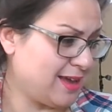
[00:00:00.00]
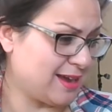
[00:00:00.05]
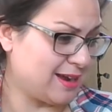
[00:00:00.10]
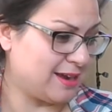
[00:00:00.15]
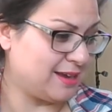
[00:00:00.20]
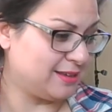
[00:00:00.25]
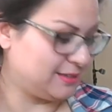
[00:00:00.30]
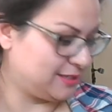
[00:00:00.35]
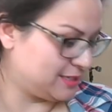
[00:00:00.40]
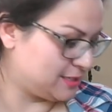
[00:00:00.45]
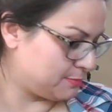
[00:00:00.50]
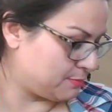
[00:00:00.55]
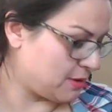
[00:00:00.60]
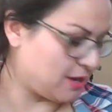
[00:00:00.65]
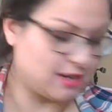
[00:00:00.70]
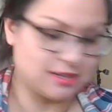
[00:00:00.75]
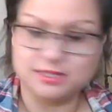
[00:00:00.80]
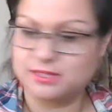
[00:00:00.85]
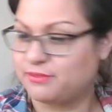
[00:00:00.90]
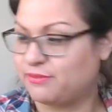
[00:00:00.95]
I got this
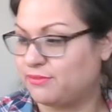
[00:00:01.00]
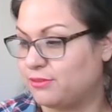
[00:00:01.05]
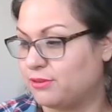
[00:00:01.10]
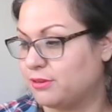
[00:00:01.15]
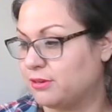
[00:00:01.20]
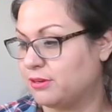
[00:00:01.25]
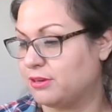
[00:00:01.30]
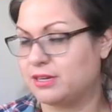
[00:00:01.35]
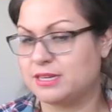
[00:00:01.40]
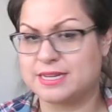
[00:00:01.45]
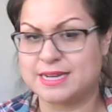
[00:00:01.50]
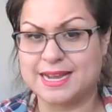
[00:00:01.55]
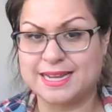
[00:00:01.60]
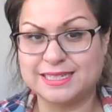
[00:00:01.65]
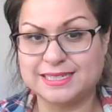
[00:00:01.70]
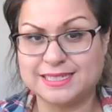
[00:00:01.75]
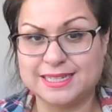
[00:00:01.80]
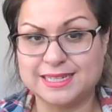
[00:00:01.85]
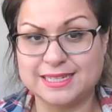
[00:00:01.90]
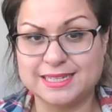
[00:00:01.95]
box for
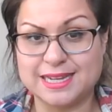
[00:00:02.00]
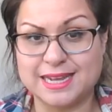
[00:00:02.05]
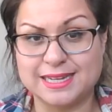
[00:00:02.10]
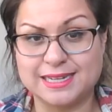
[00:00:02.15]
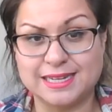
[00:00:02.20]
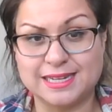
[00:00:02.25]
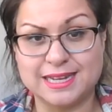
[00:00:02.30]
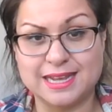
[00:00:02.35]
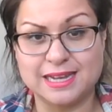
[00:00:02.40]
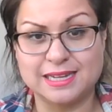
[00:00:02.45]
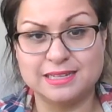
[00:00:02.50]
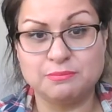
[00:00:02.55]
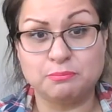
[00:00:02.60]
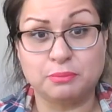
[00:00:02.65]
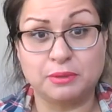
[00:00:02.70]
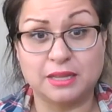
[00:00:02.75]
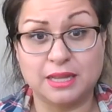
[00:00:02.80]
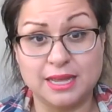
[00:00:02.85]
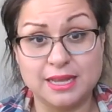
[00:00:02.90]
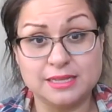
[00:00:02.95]
$19.99
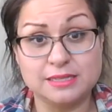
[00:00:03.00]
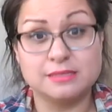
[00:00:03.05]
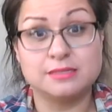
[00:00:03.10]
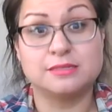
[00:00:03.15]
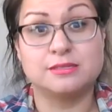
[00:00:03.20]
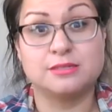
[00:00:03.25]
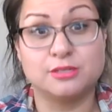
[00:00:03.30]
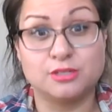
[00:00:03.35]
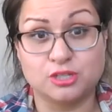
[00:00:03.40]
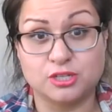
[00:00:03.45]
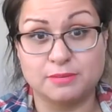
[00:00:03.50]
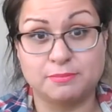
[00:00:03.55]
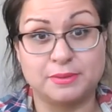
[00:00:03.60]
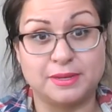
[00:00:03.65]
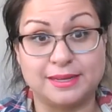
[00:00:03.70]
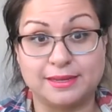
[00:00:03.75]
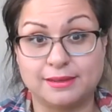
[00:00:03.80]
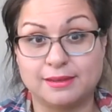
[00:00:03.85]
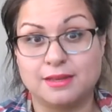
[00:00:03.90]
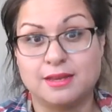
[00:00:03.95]
plus
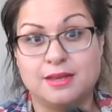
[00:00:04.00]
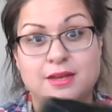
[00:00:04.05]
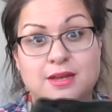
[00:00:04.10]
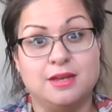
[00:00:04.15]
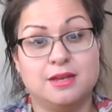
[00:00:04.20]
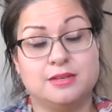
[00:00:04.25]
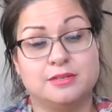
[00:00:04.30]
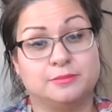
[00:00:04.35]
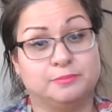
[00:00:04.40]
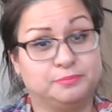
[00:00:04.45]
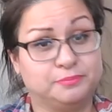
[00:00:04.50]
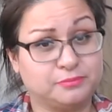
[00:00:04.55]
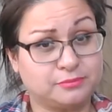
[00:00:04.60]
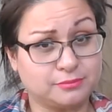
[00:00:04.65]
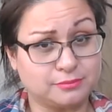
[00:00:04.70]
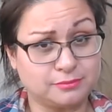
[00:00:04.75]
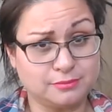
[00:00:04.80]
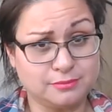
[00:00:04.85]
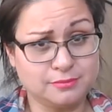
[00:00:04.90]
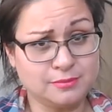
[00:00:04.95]
shipping.
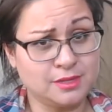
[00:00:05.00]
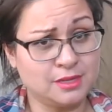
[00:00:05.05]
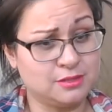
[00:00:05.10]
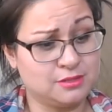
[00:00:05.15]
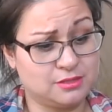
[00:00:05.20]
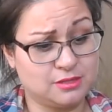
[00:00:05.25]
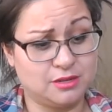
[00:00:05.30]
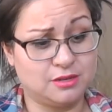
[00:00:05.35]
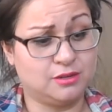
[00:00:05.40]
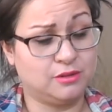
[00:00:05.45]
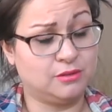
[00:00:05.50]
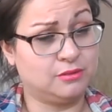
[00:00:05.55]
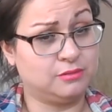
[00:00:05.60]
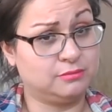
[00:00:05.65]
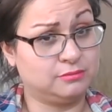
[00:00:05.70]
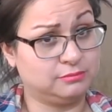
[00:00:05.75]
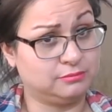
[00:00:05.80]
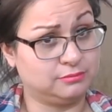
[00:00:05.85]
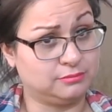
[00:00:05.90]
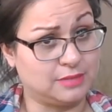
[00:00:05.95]
So
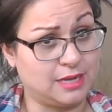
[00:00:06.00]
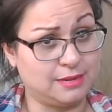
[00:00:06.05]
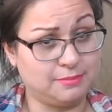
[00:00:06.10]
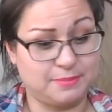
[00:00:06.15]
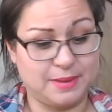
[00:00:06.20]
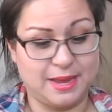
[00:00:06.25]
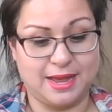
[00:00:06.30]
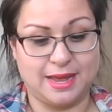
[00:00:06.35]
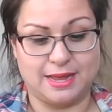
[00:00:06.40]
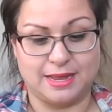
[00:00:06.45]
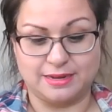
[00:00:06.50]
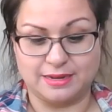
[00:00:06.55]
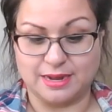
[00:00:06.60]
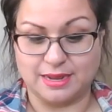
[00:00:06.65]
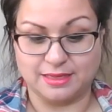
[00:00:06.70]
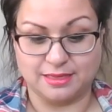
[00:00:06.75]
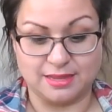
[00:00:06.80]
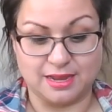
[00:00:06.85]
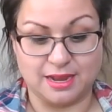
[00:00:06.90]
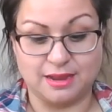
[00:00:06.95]
not bad.
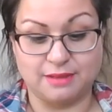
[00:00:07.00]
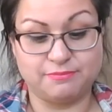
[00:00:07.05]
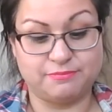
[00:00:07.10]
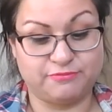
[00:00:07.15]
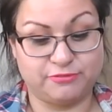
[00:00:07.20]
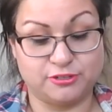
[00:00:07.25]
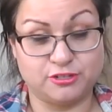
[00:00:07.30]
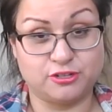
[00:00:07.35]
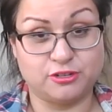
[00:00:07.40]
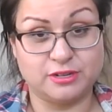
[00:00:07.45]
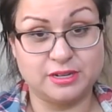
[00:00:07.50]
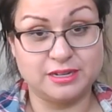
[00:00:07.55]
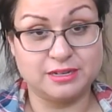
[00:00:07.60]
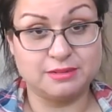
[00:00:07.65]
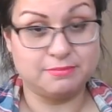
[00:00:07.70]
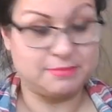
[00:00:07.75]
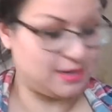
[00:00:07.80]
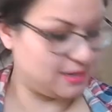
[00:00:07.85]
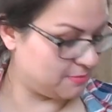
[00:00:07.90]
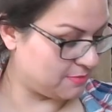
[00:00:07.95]
I'm for sure going to
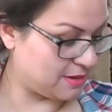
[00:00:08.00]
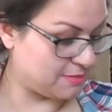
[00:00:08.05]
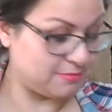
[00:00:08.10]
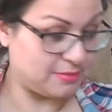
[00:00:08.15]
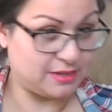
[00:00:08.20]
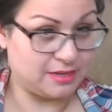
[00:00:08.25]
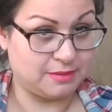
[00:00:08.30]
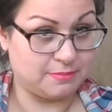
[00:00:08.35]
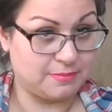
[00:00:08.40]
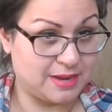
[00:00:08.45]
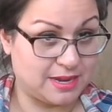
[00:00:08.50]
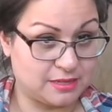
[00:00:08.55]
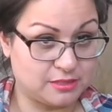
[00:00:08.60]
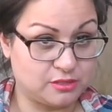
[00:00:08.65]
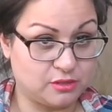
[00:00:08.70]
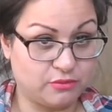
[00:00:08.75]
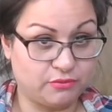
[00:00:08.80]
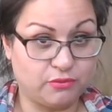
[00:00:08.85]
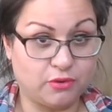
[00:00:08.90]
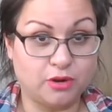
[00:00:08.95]
make my money back
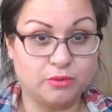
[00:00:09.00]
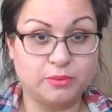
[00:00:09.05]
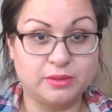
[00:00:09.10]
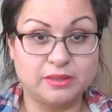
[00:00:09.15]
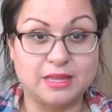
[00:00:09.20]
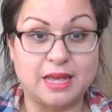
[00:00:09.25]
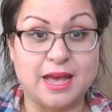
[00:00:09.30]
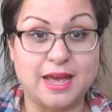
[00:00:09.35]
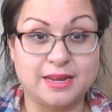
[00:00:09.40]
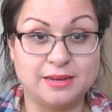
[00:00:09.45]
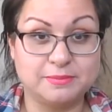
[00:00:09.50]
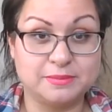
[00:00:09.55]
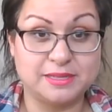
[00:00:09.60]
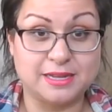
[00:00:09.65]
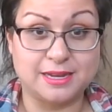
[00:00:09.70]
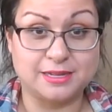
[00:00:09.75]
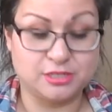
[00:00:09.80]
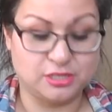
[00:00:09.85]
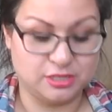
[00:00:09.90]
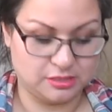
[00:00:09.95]
so far with the items
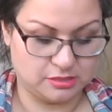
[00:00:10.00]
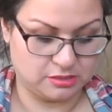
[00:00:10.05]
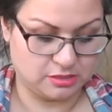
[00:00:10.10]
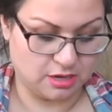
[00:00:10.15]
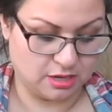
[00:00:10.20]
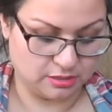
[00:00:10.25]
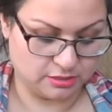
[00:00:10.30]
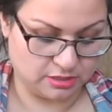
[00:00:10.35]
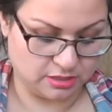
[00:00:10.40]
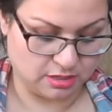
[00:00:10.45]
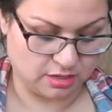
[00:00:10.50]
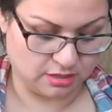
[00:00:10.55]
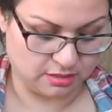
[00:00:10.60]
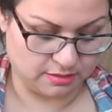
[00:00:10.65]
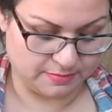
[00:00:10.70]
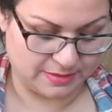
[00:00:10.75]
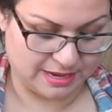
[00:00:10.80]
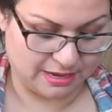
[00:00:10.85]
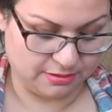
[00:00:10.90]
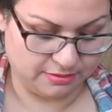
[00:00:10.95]
I just talked to y'all
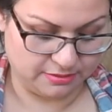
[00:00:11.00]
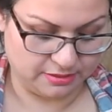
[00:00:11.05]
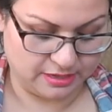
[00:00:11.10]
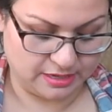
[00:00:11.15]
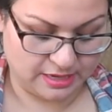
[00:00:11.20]
about.